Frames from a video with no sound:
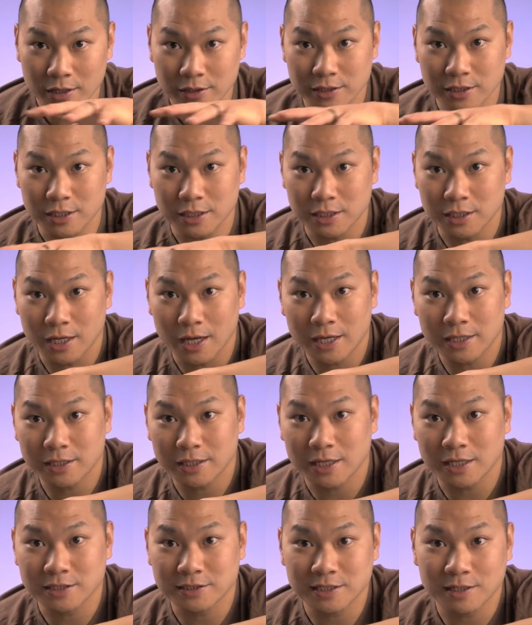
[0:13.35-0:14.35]
the
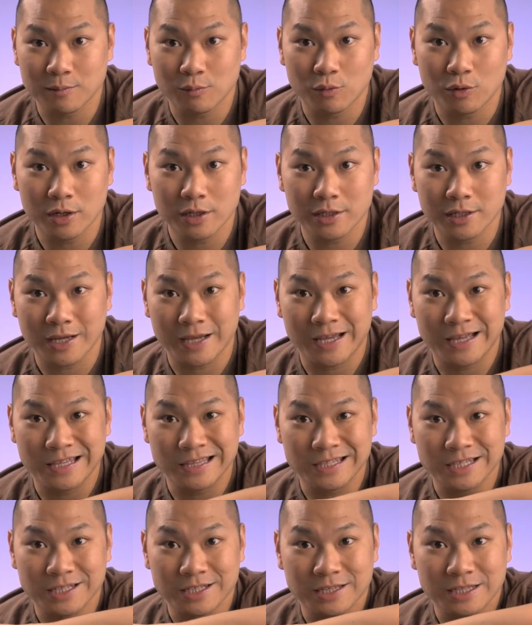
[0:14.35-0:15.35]
NCase M1,
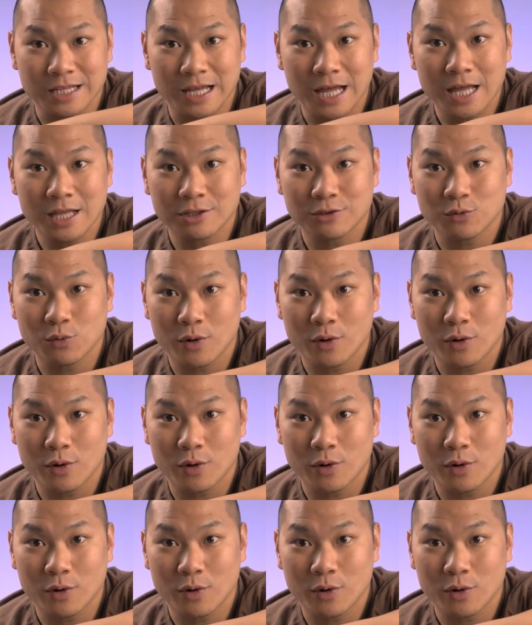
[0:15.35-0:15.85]
and the not